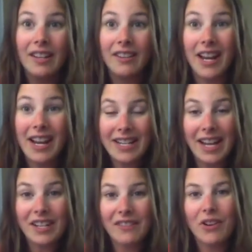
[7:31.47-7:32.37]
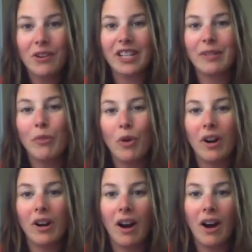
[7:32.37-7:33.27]
They tend to focus
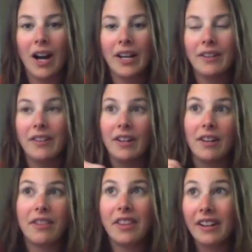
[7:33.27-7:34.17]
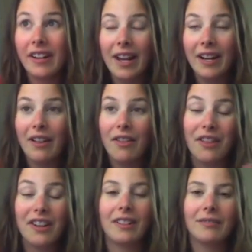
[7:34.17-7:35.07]
more on the
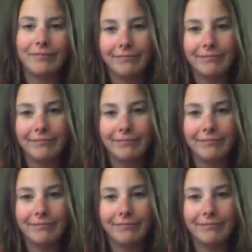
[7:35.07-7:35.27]
theoretical.